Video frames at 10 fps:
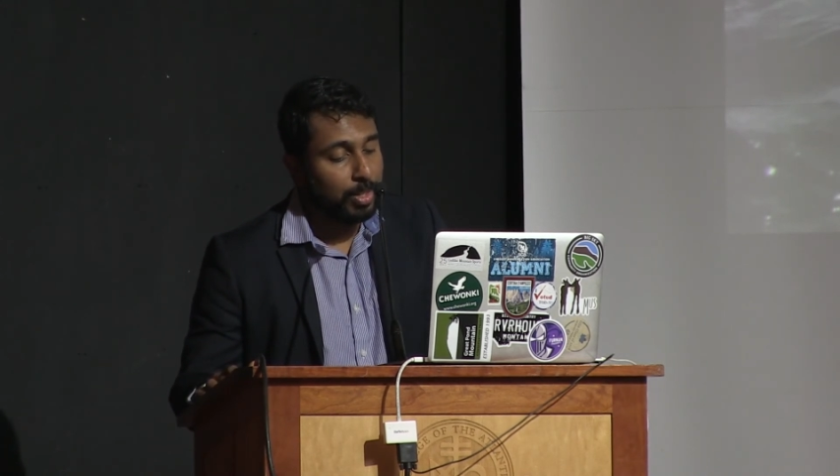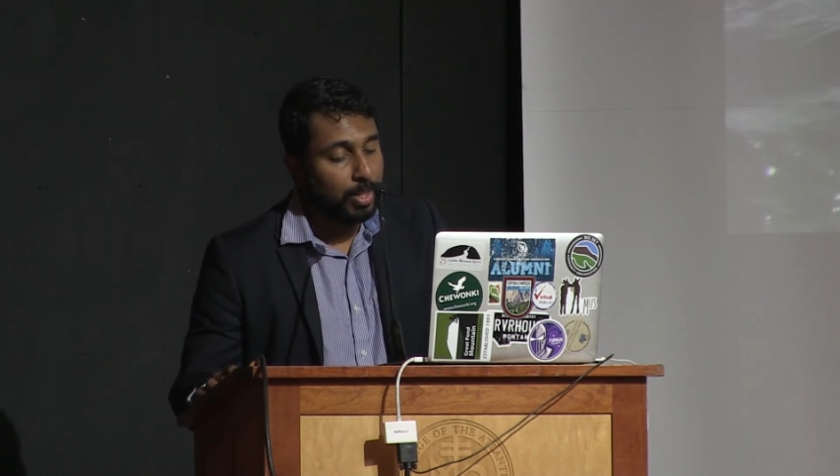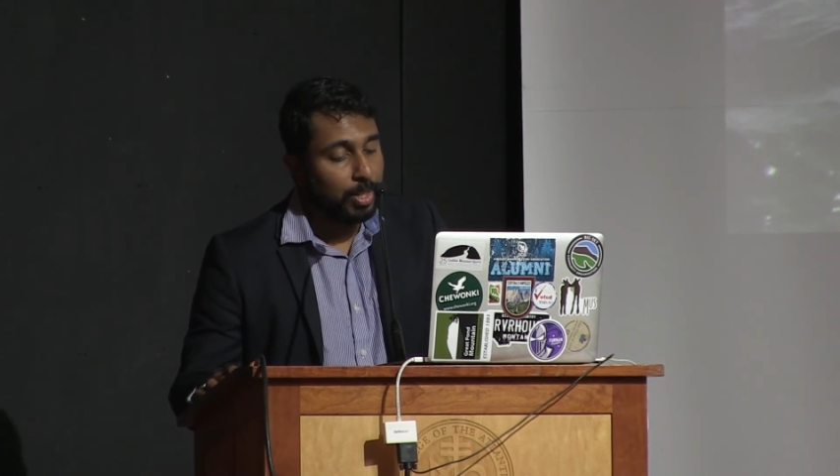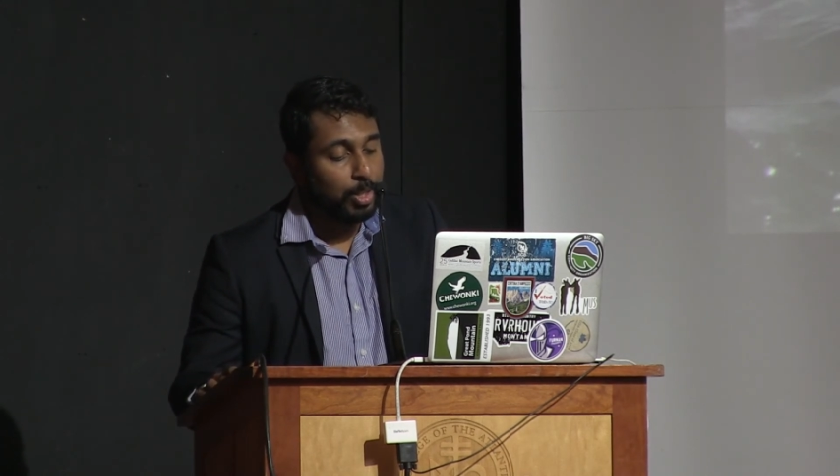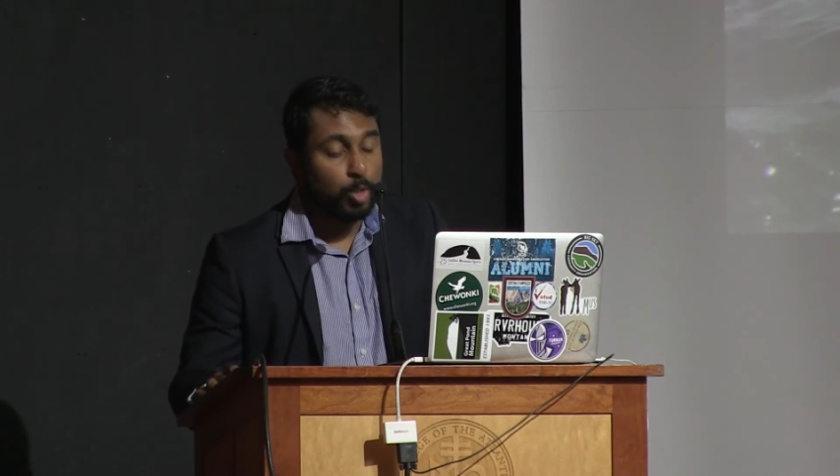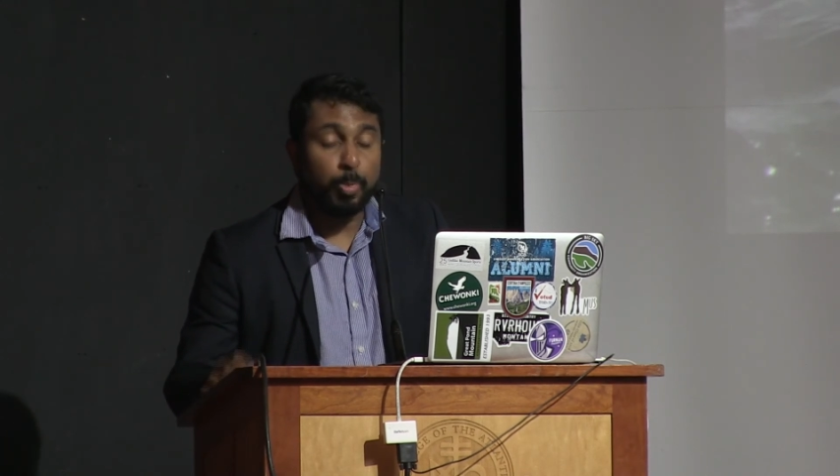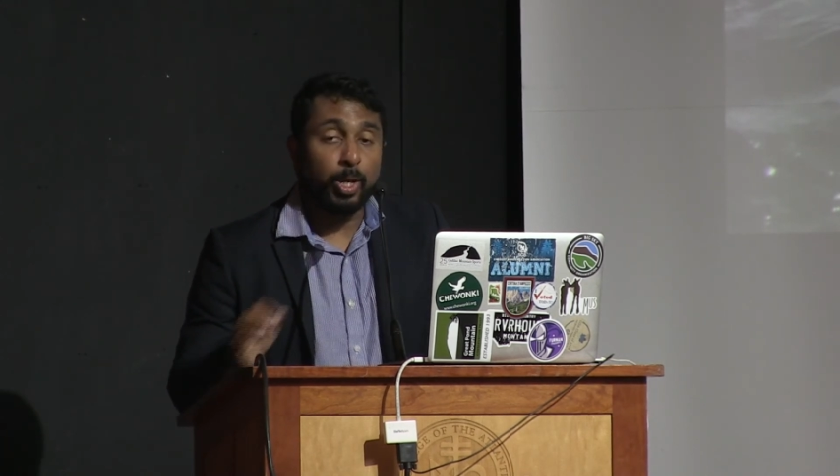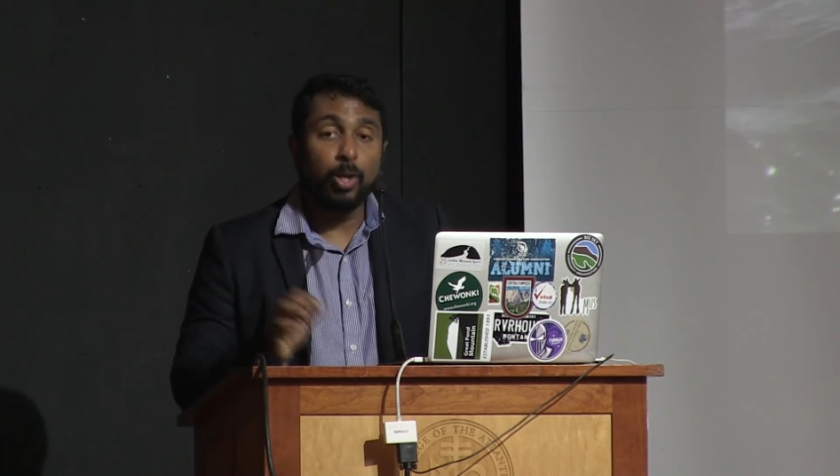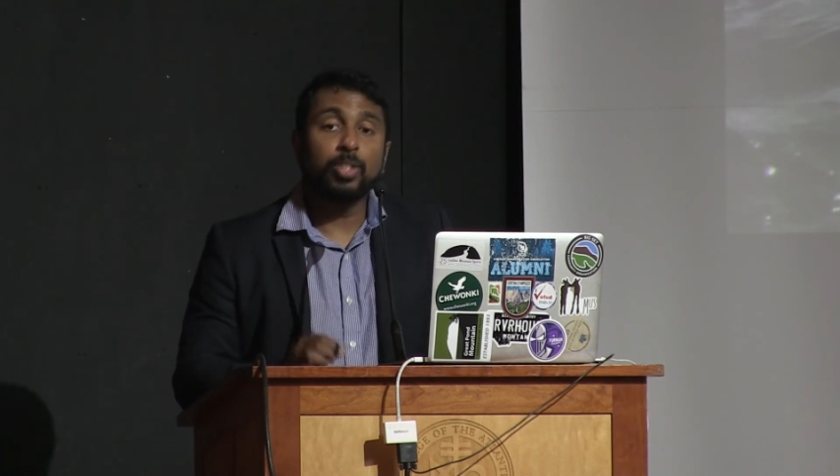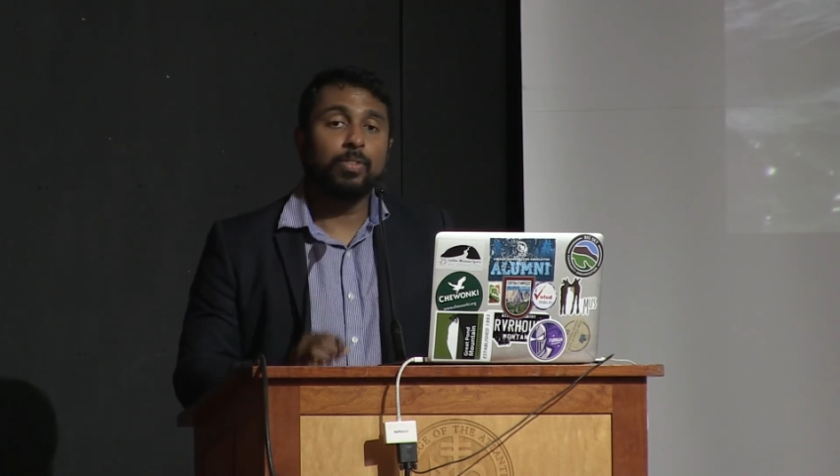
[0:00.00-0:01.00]
So
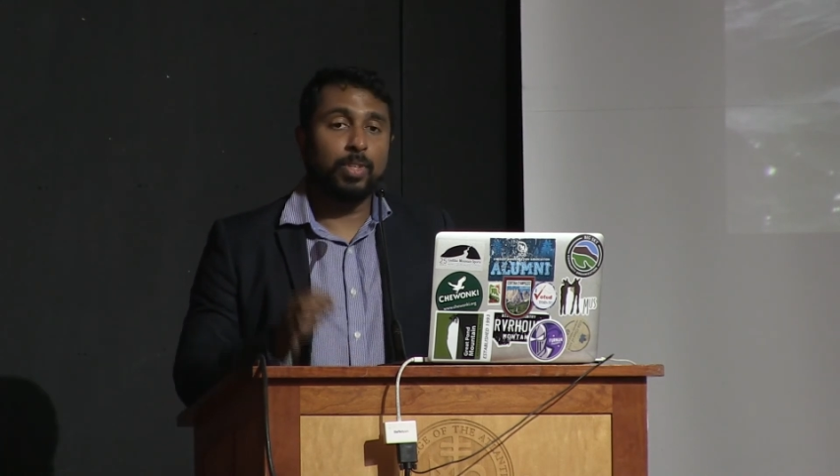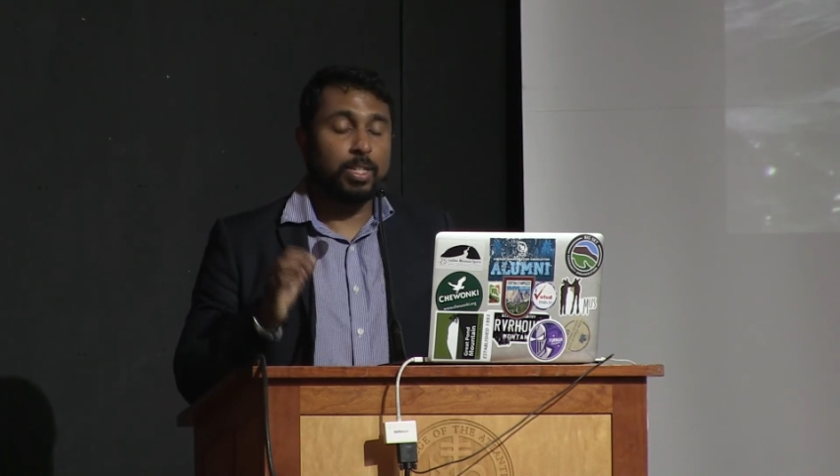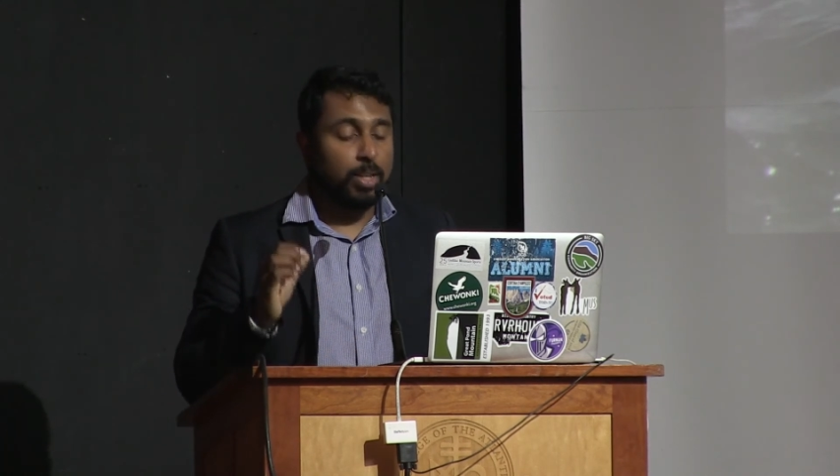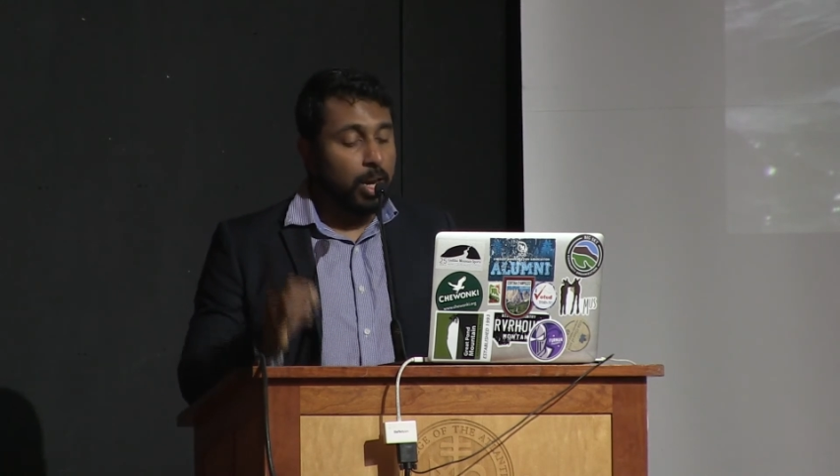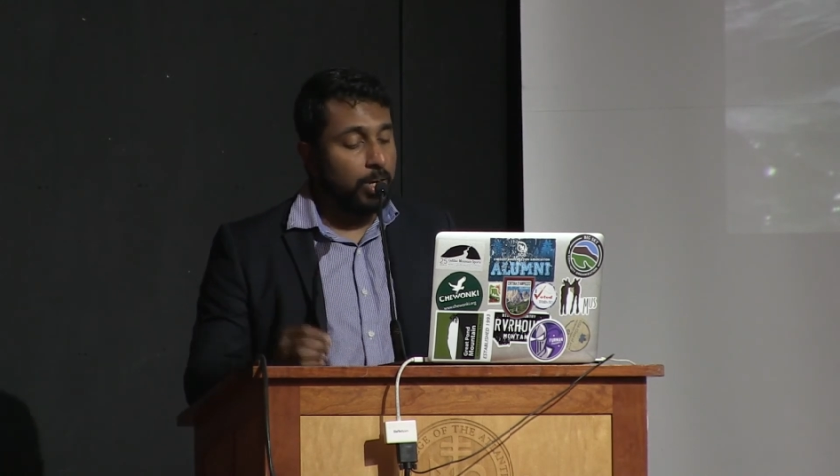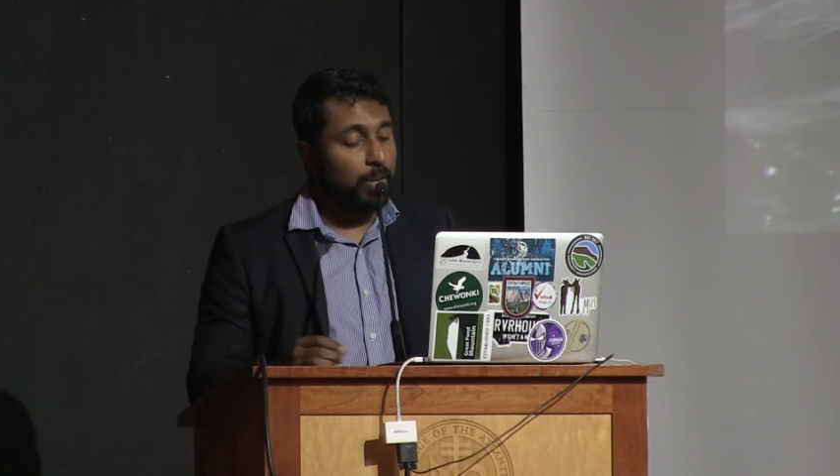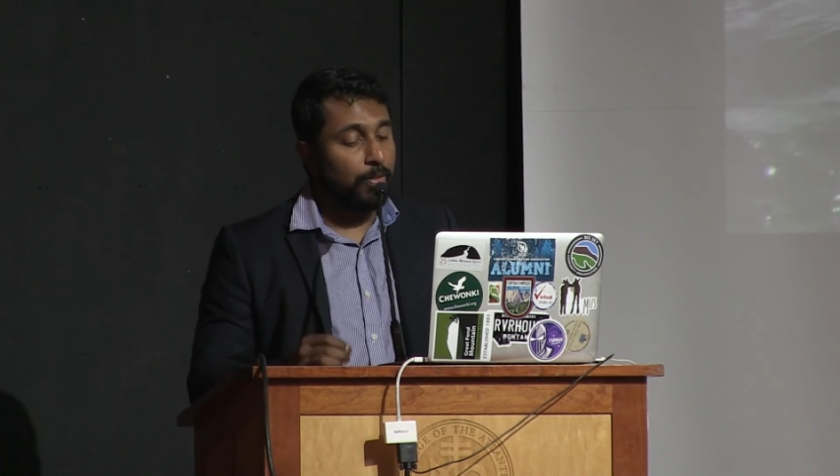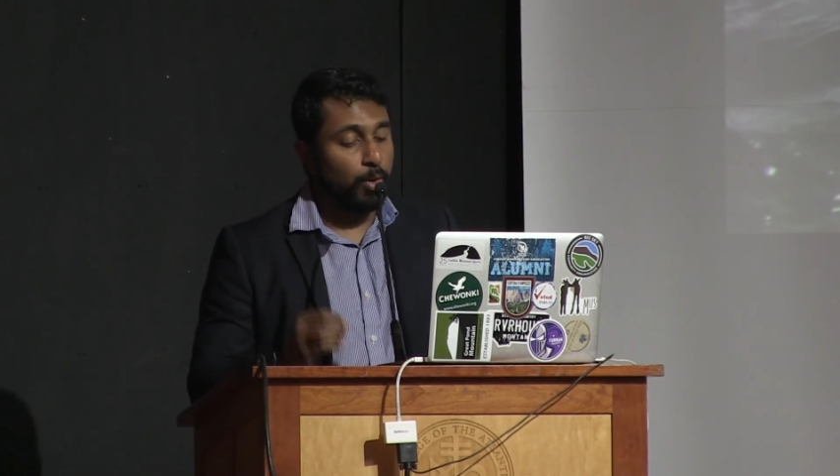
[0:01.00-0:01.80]
because of these uninformed,